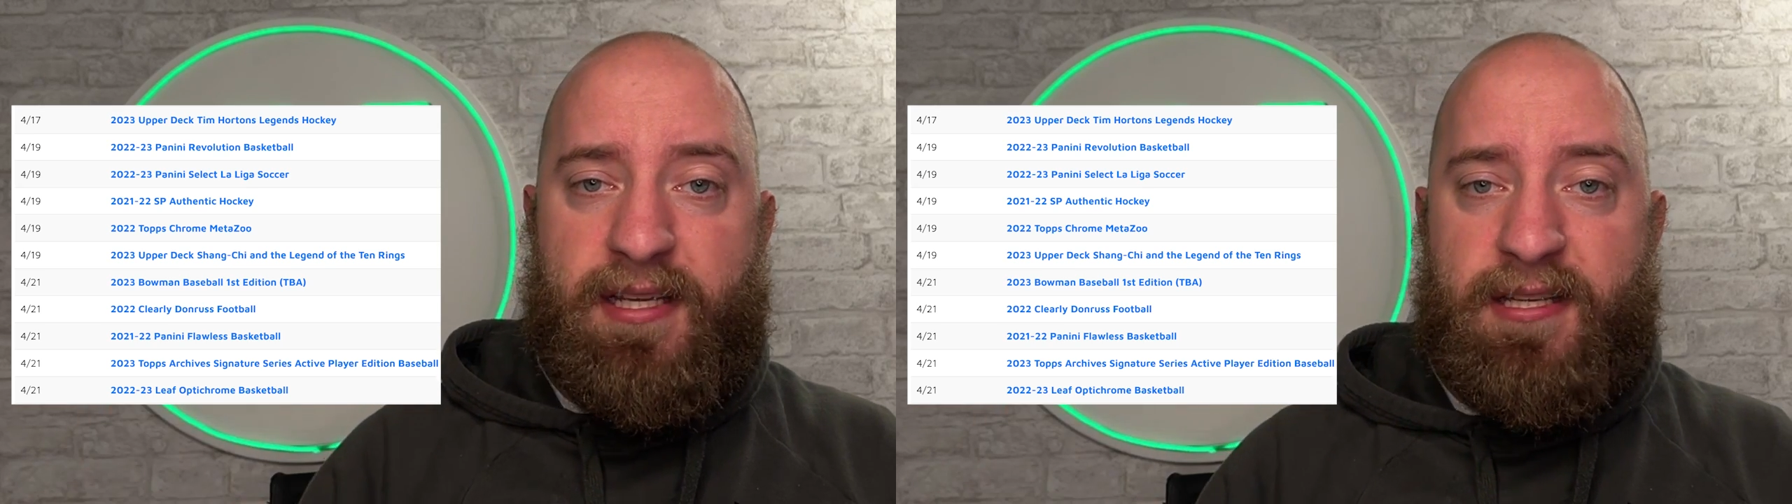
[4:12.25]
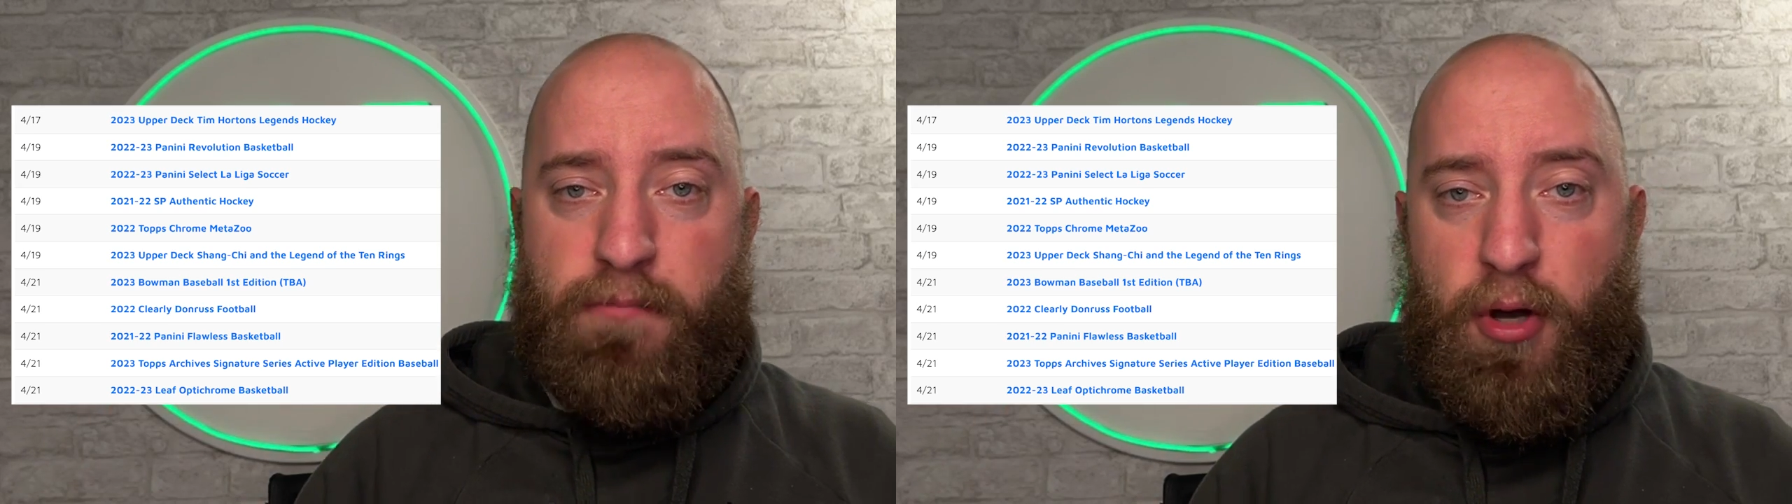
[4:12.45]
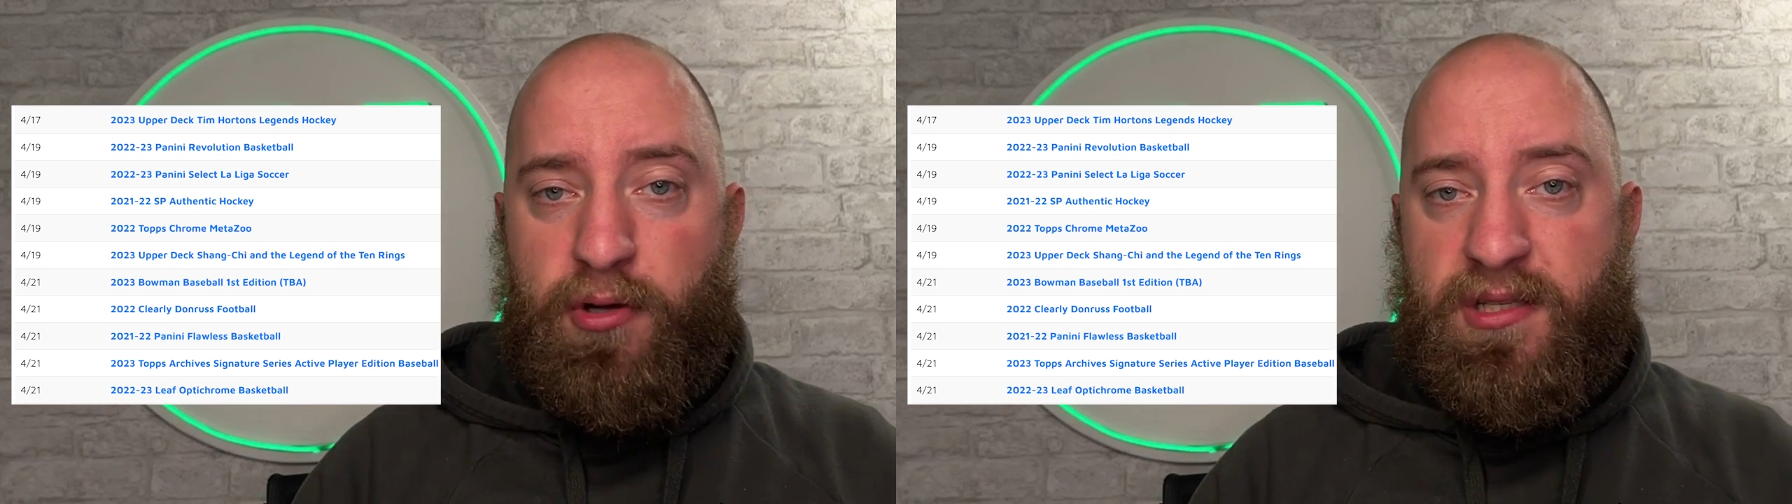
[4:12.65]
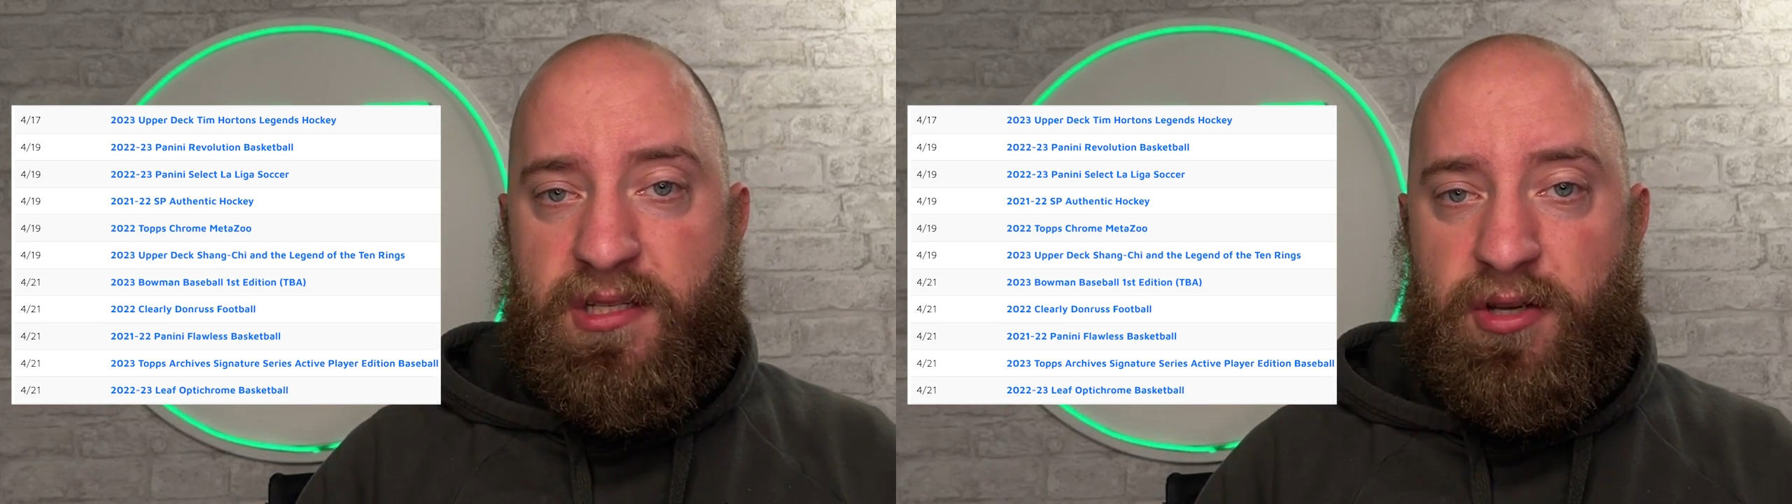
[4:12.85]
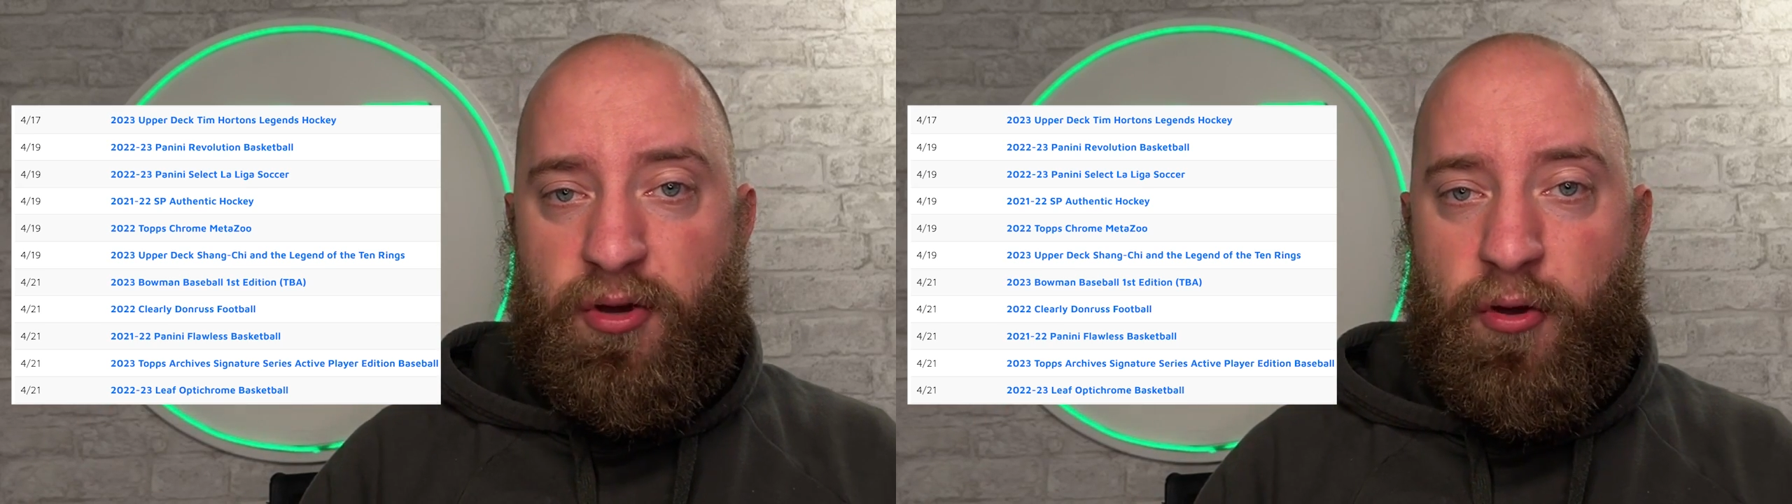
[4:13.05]
as opposed
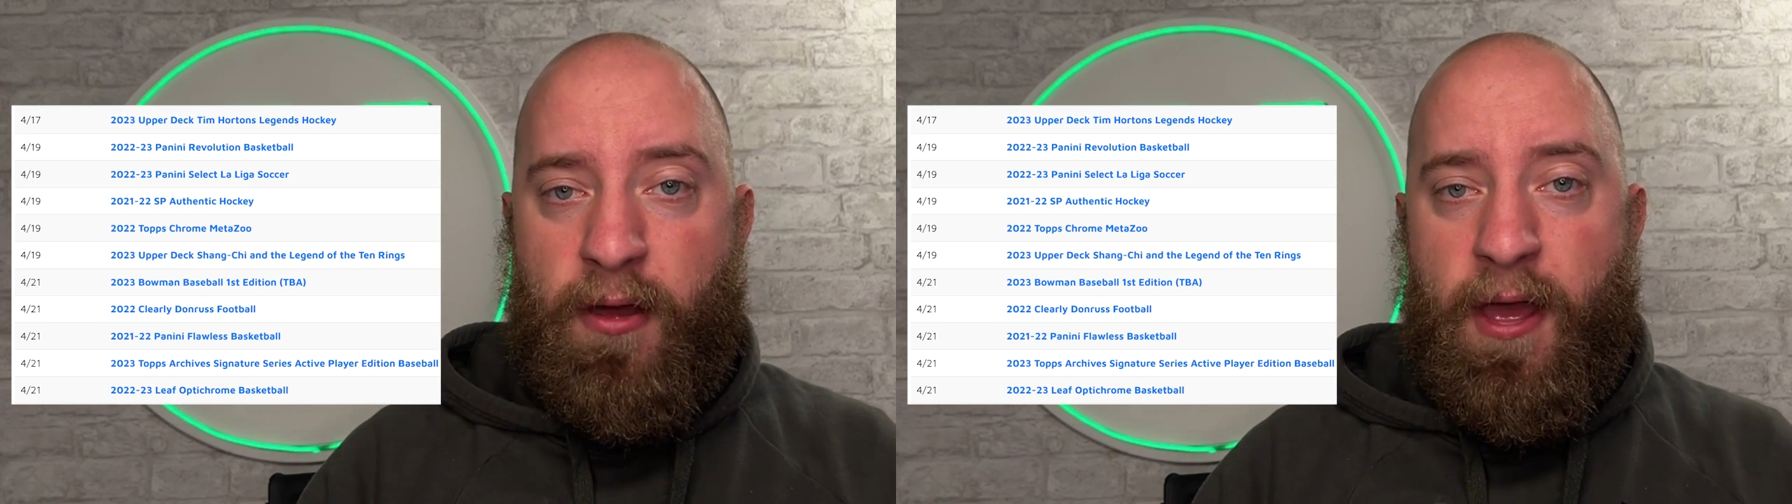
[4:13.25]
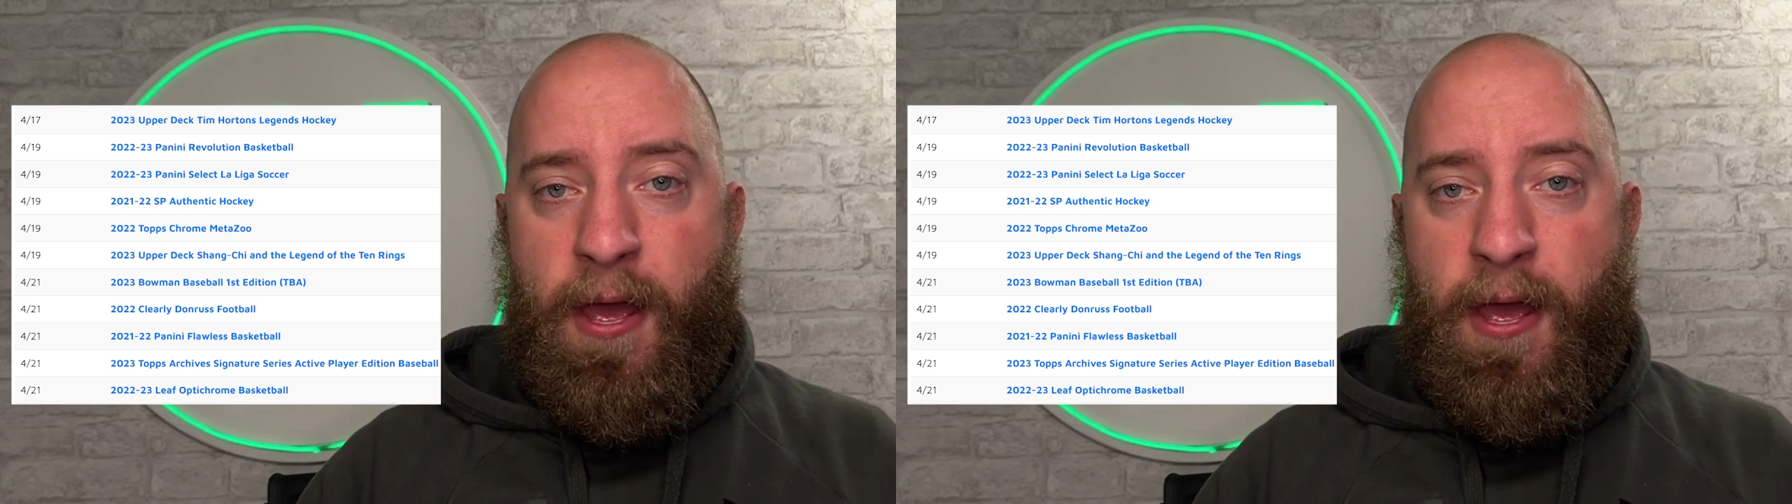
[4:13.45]
to